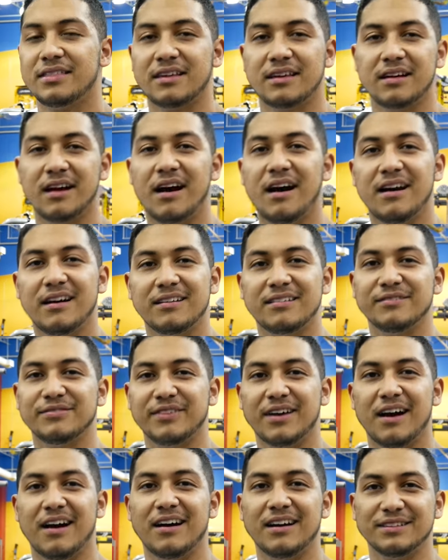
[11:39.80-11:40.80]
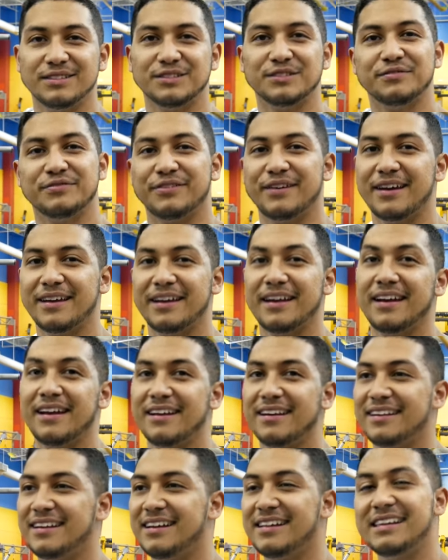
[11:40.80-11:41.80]
god of gods friend,
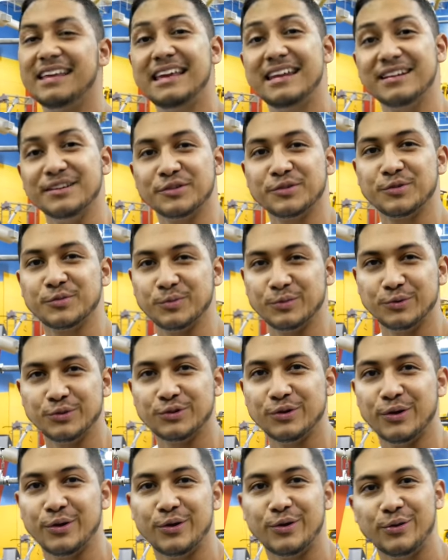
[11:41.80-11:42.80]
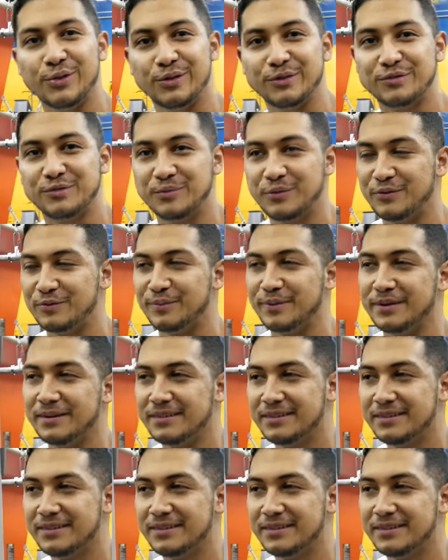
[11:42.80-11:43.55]
Cletus, will show you this movie.